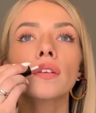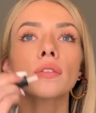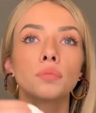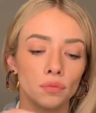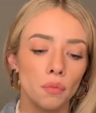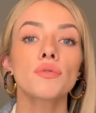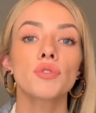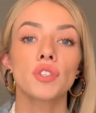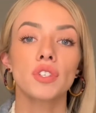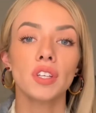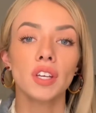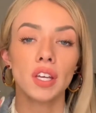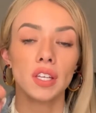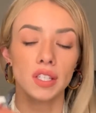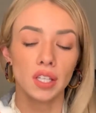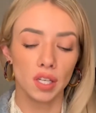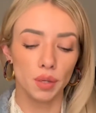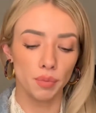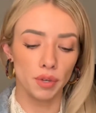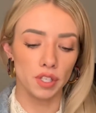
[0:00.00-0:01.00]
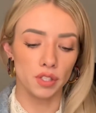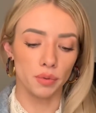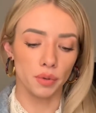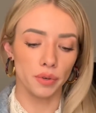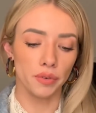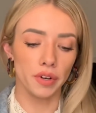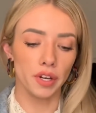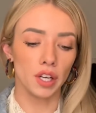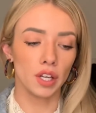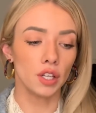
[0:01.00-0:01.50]
So just in case anybody's
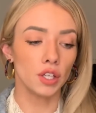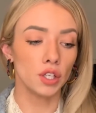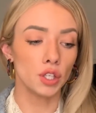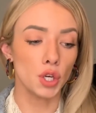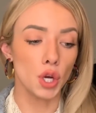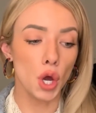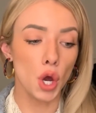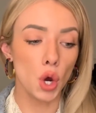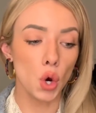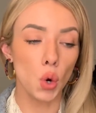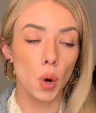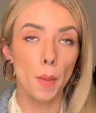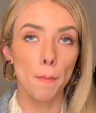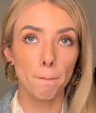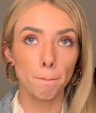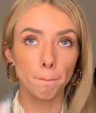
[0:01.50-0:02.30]
wondering, no,